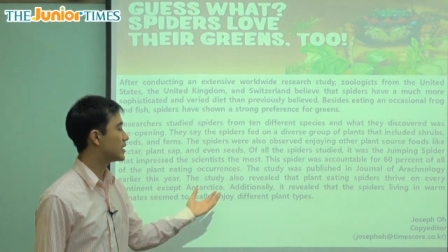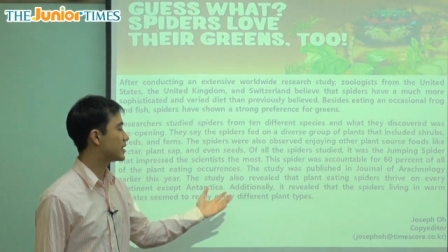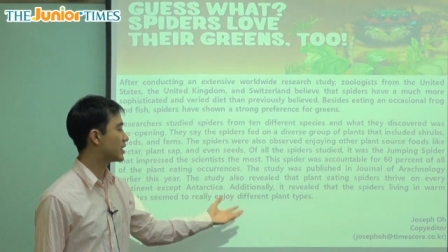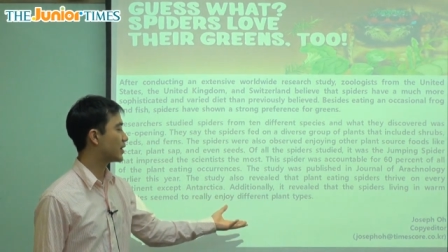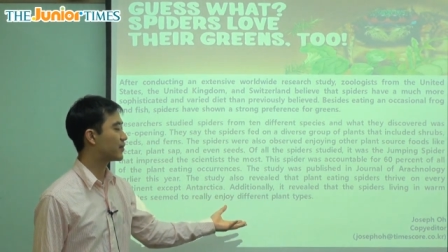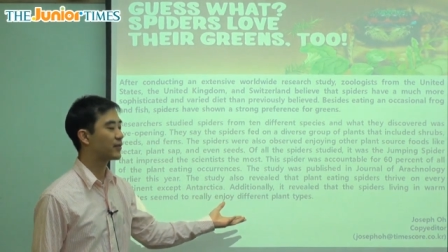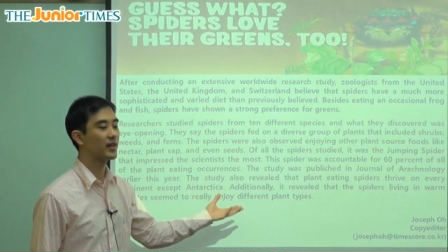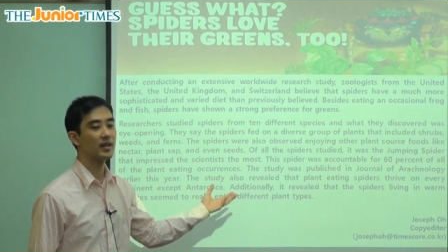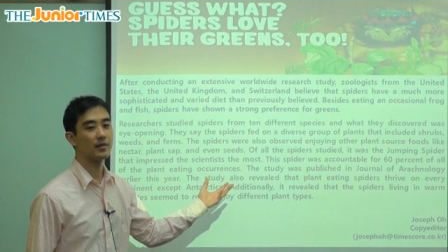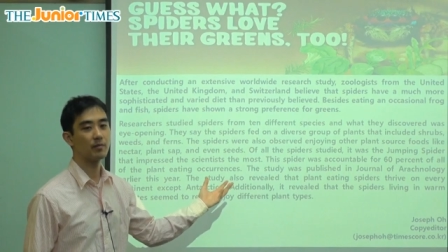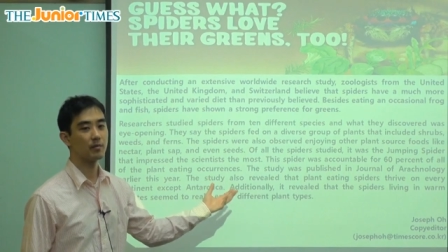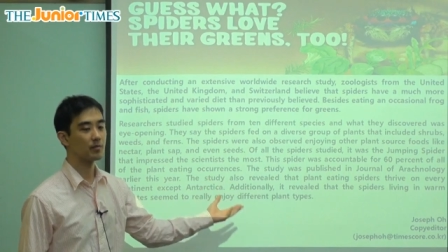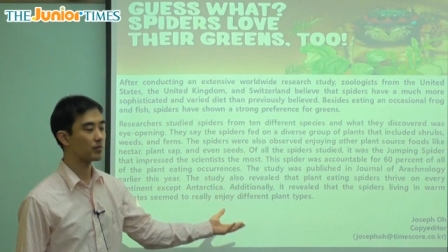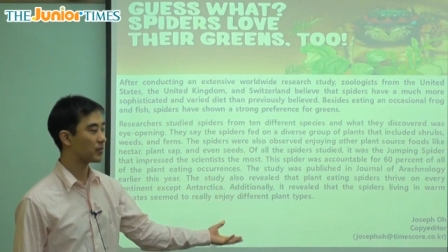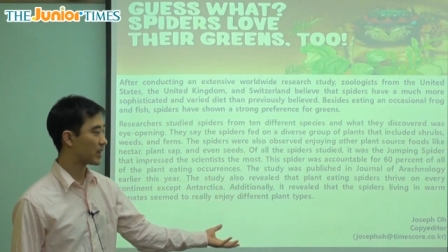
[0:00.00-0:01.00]
different
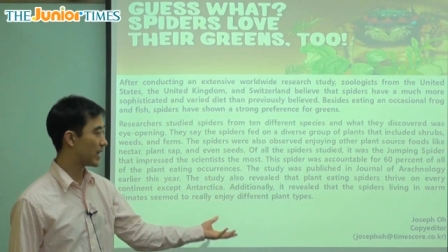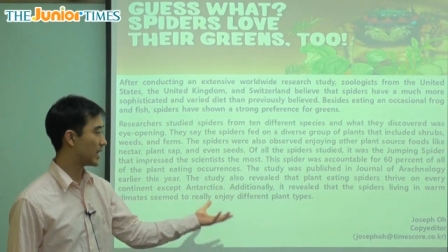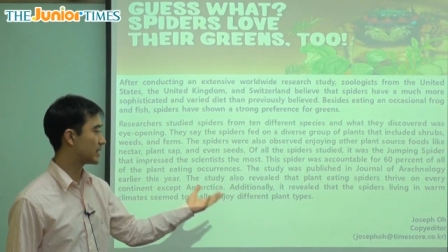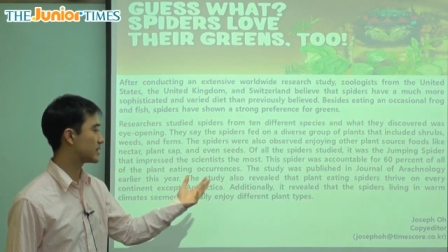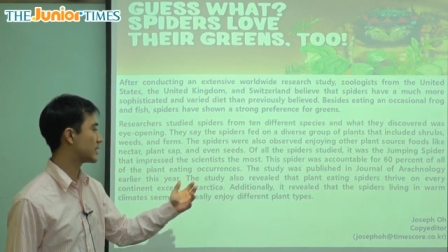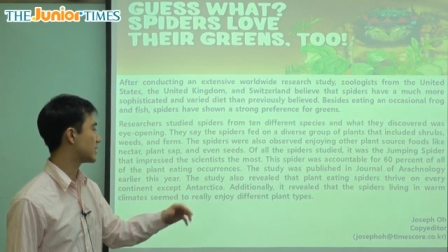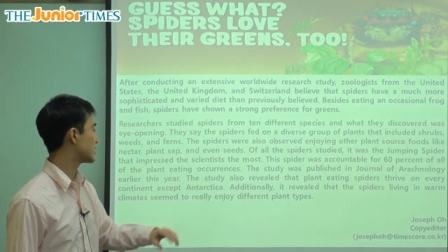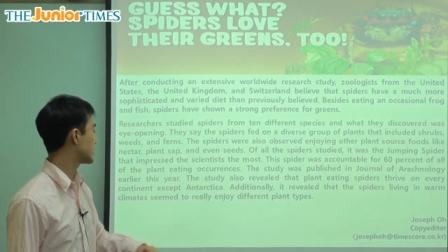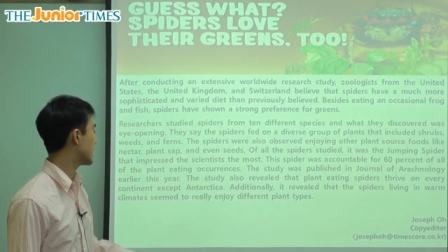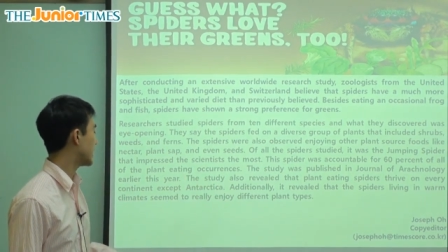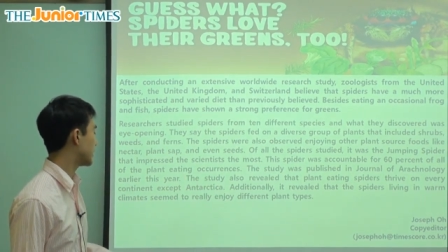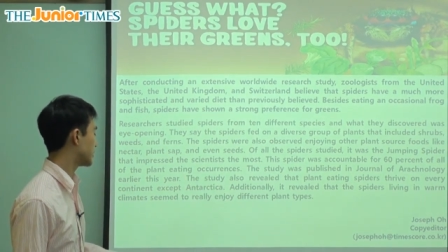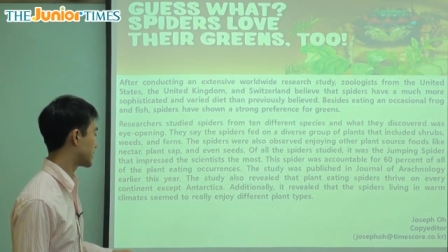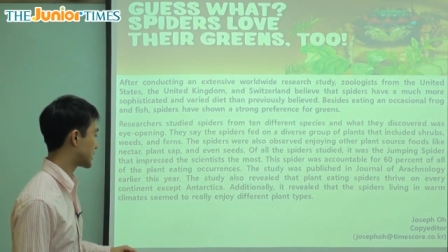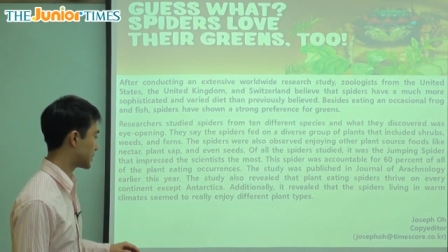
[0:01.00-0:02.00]
plant
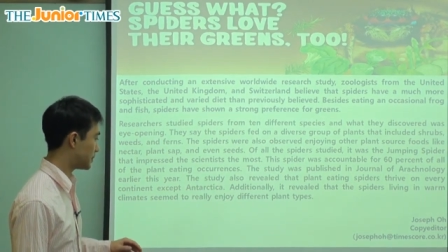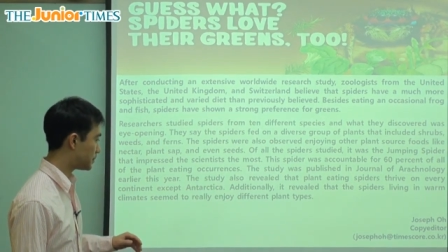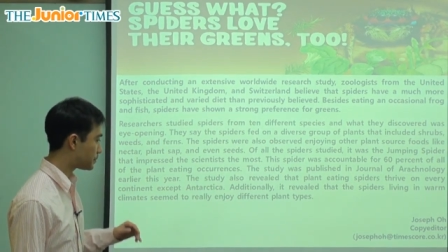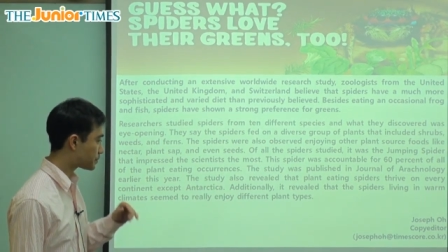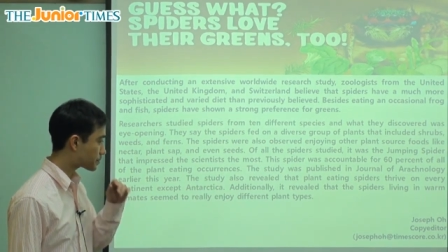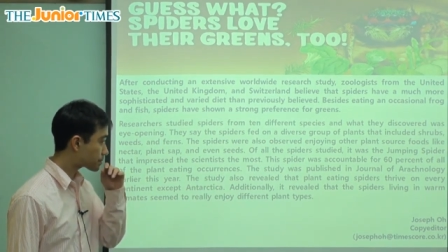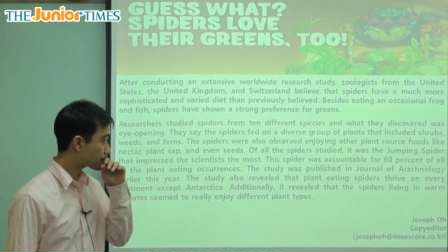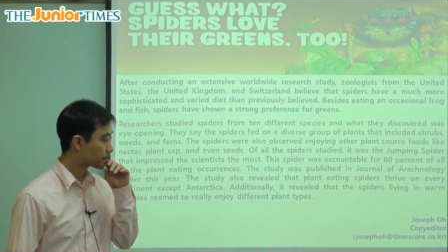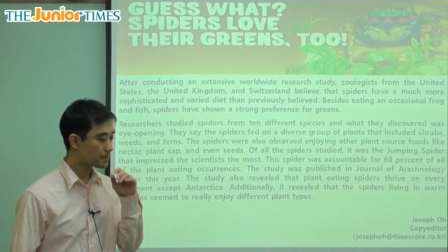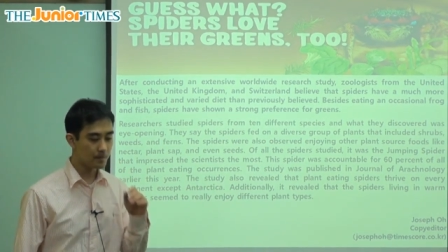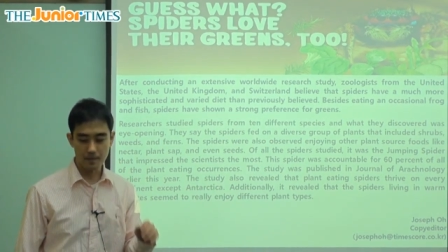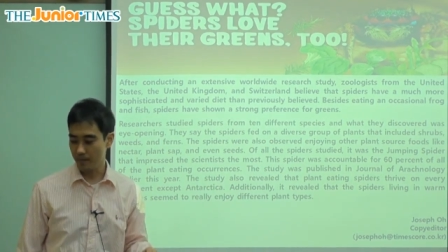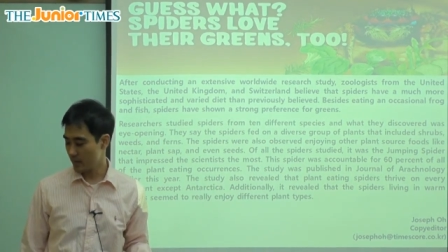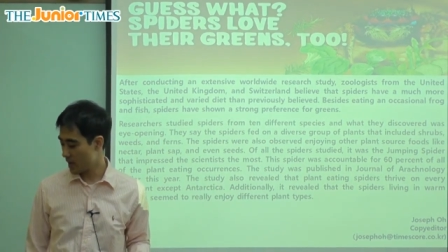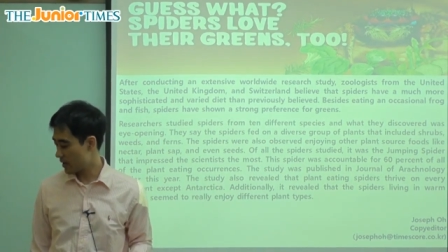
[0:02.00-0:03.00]
types.
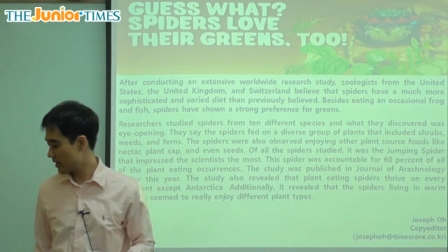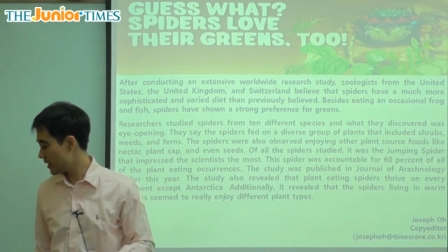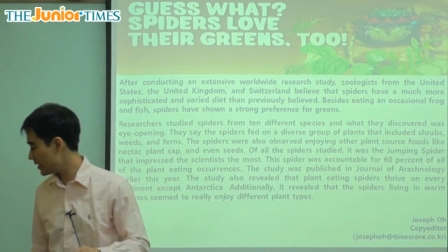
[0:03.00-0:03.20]
All